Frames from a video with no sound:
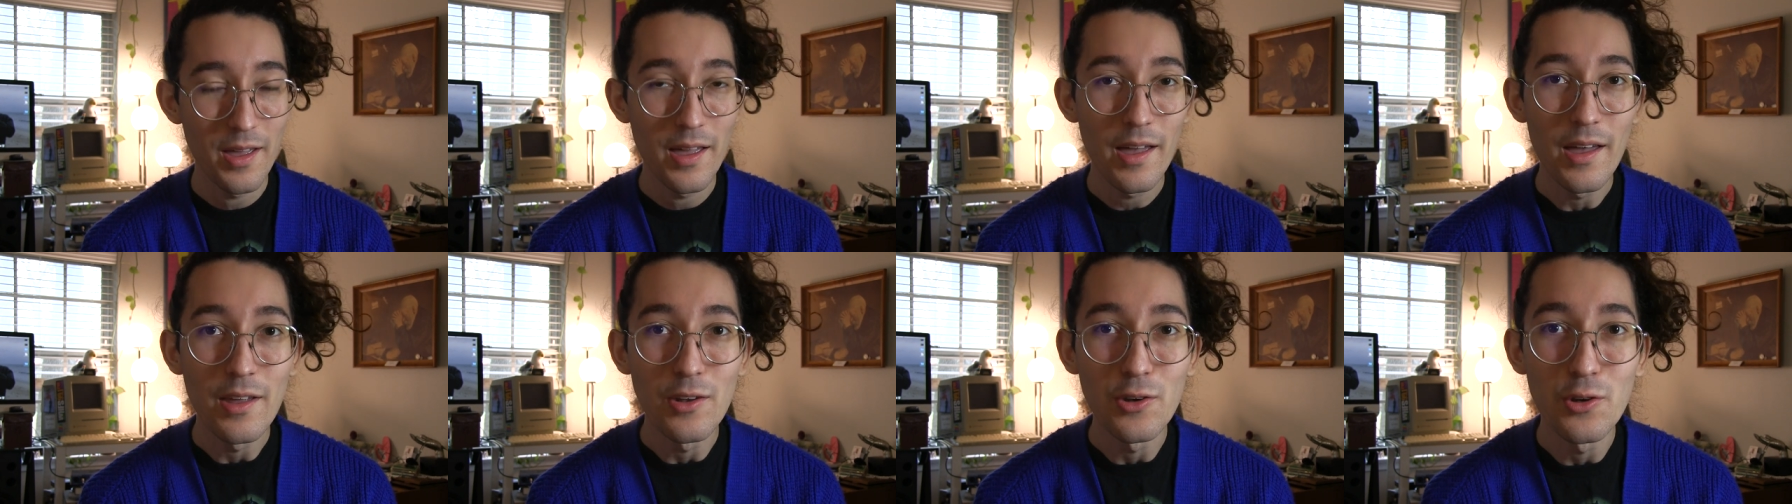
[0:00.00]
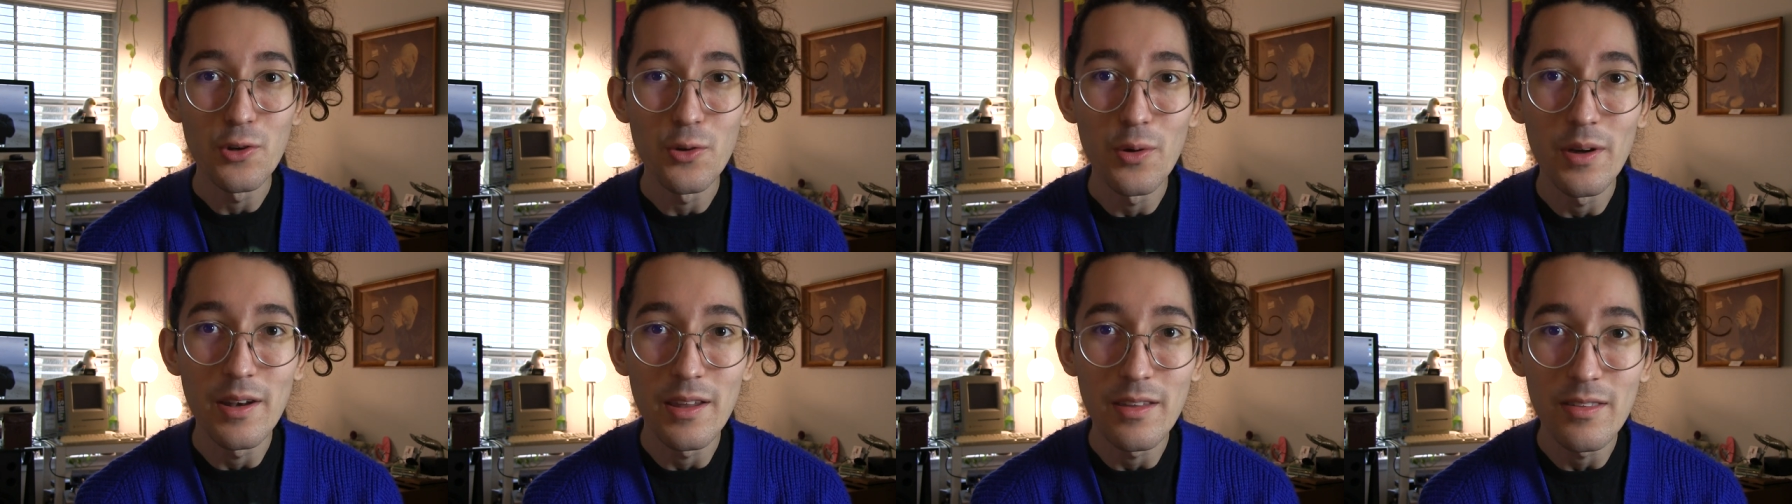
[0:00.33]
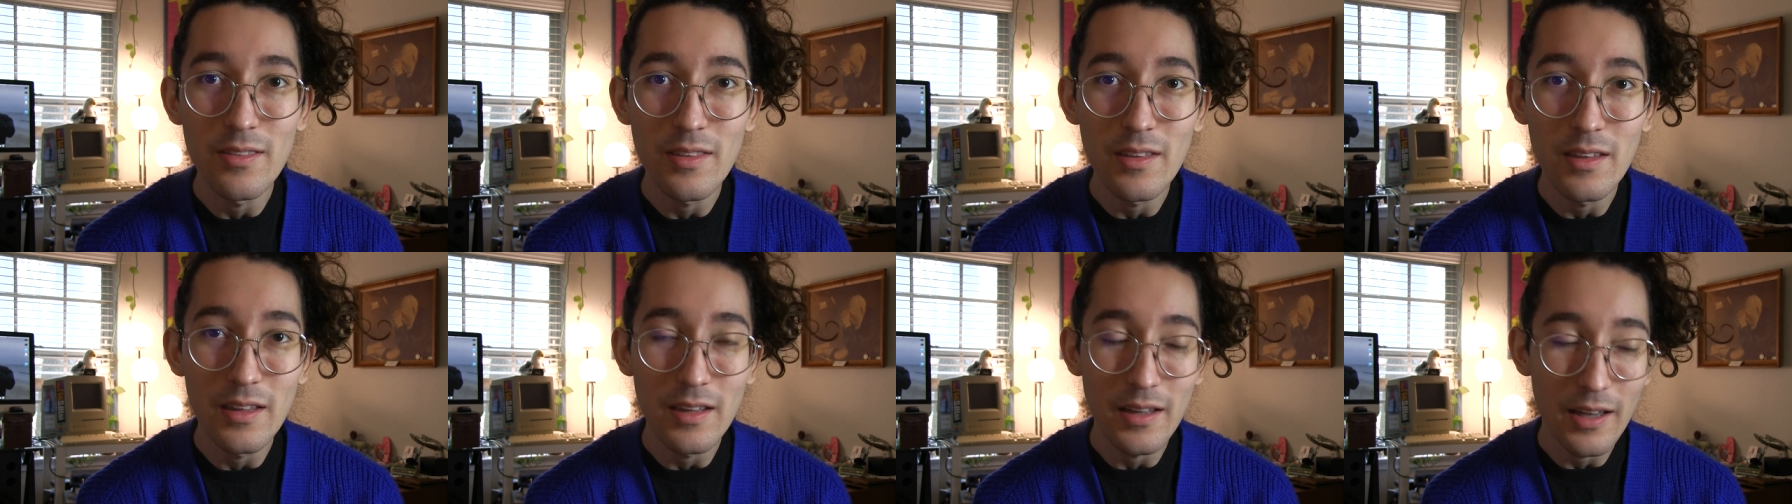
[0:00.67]
and do
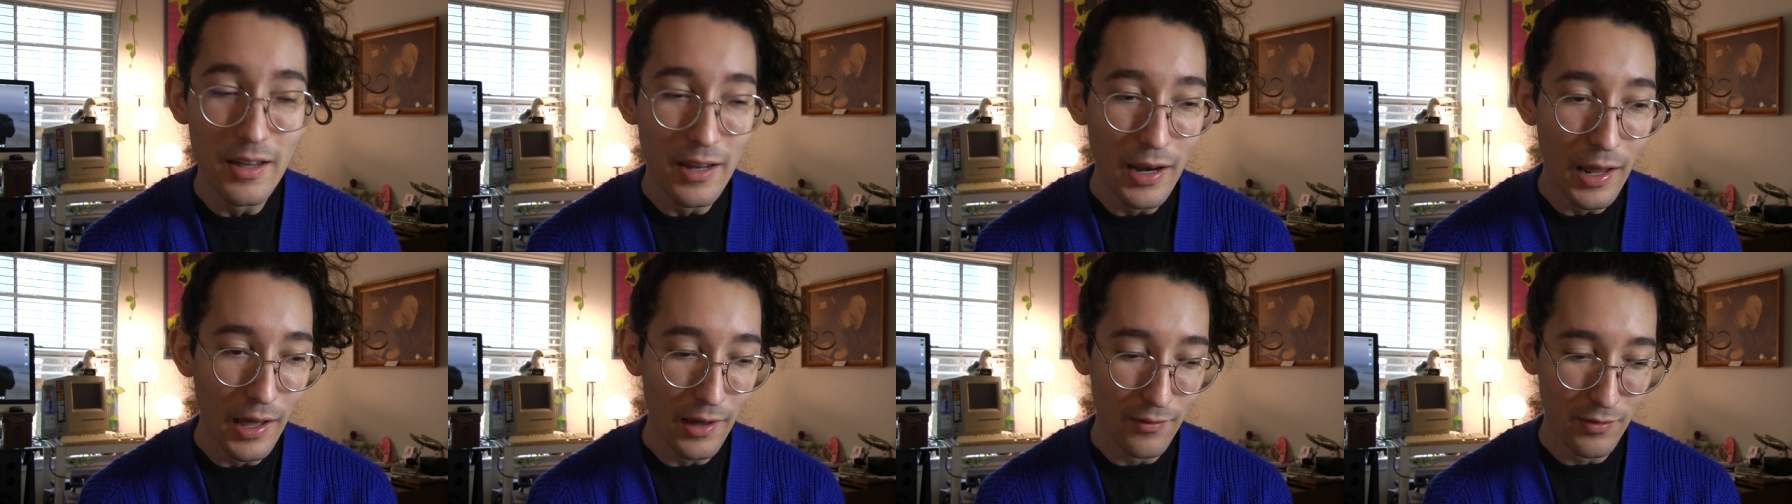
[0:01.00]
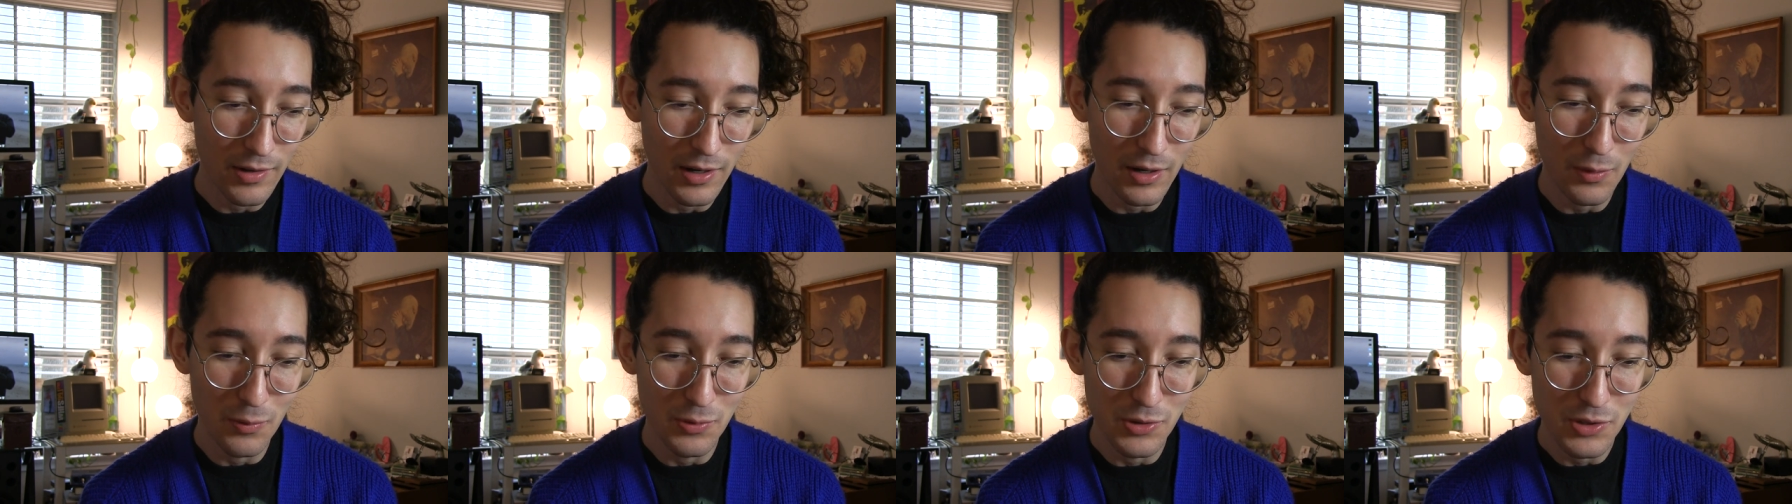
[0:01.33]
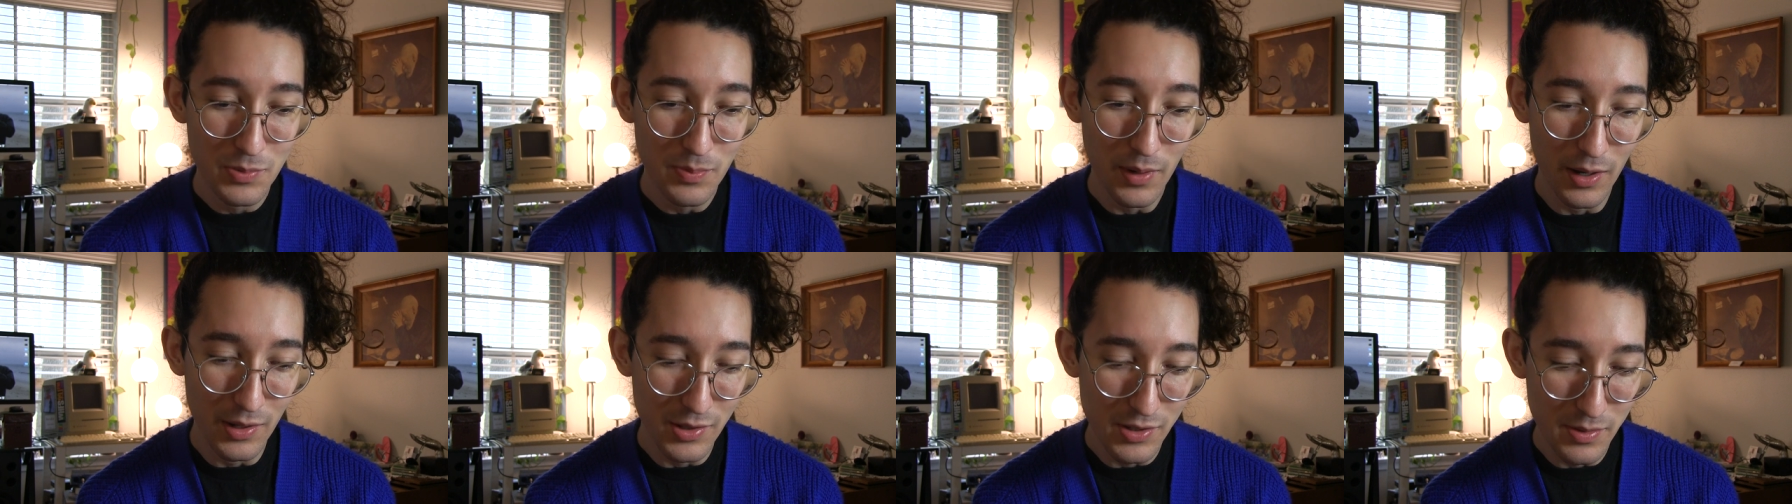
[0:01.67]
anything and have any
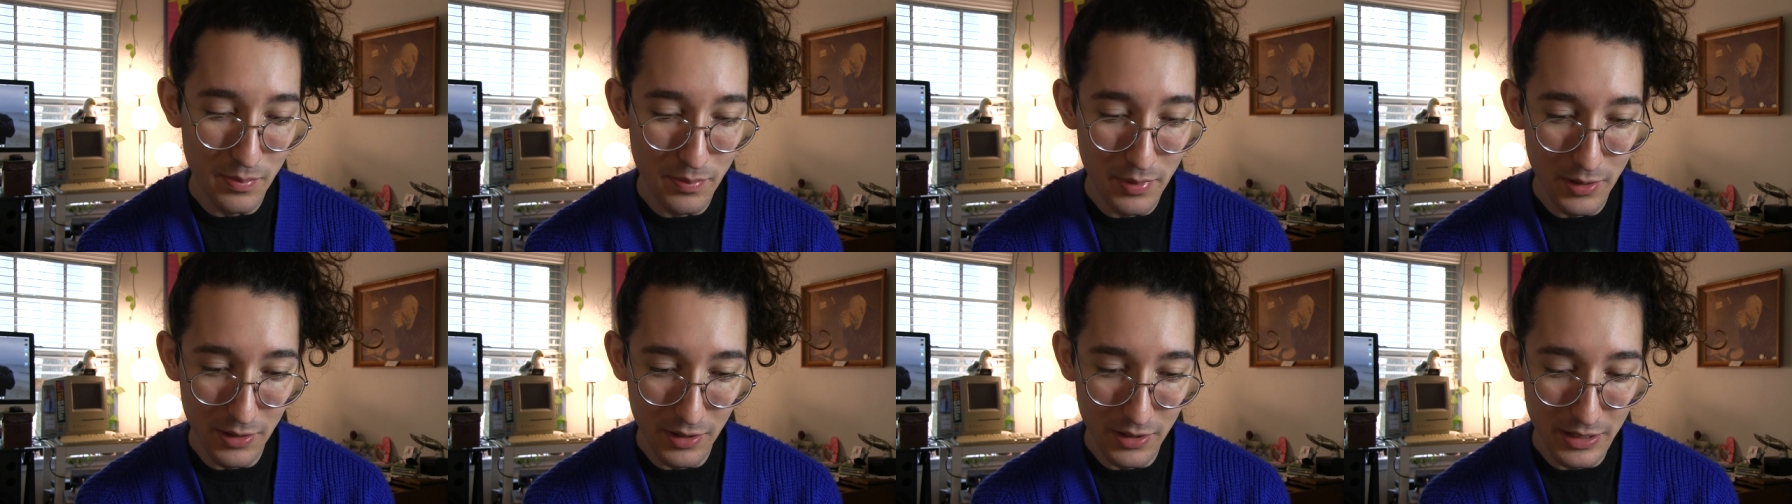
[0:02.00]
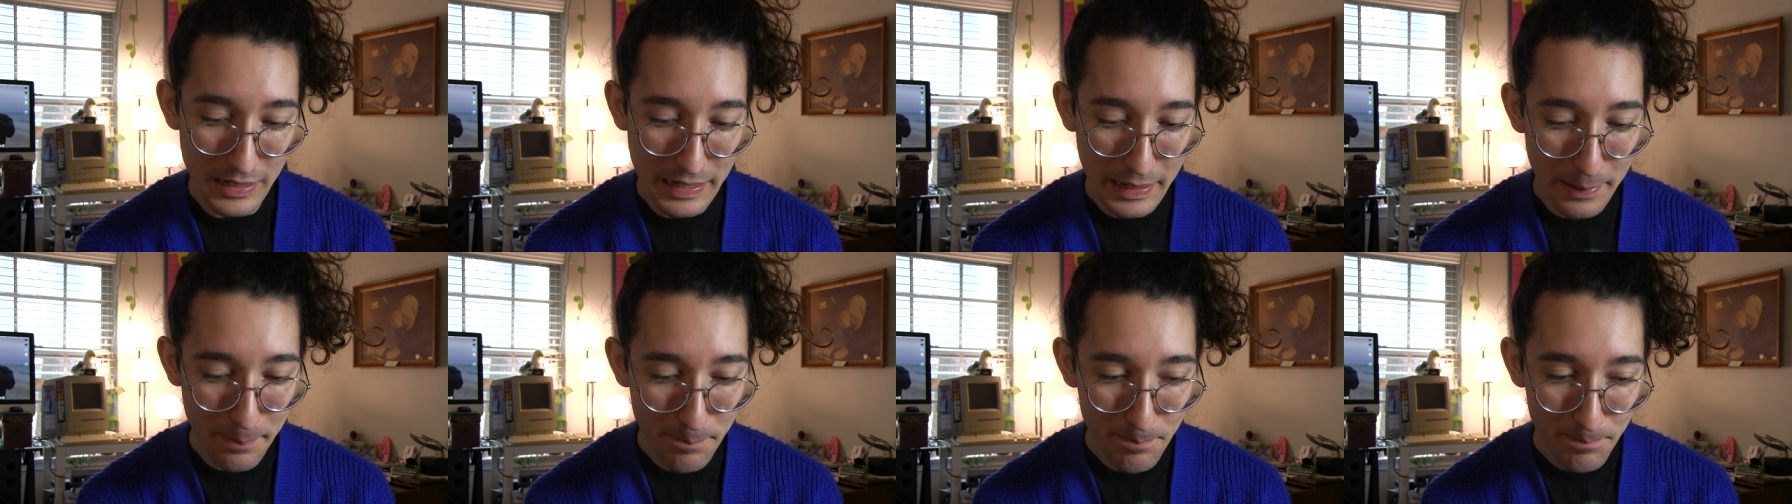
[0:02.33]
responsibility.